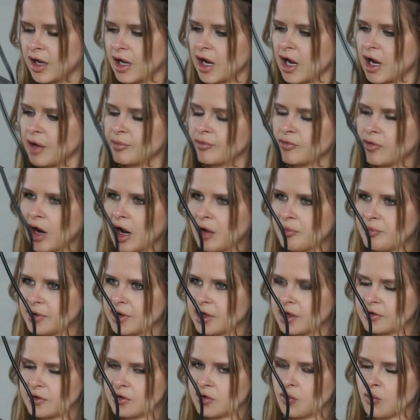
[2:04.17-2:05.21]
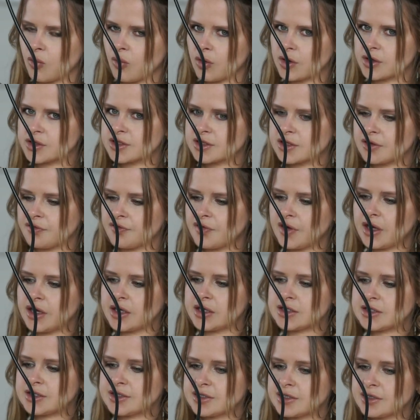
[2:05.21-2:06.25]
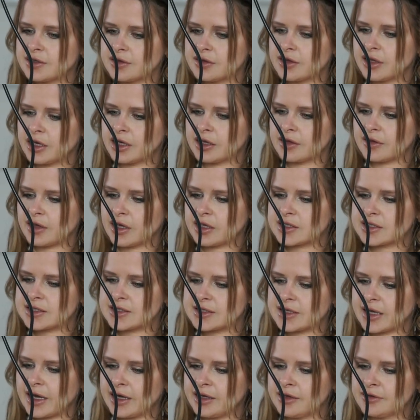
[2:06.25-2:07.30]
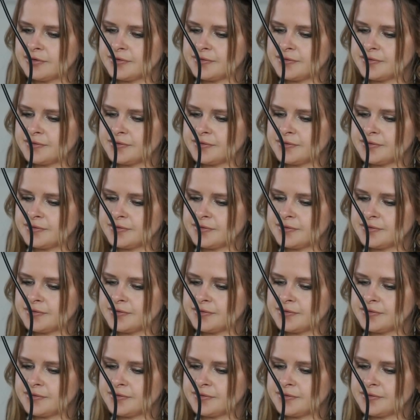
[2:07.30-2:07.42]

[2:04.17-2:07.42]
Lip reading: I'm wrapping it towards the face, letting that set.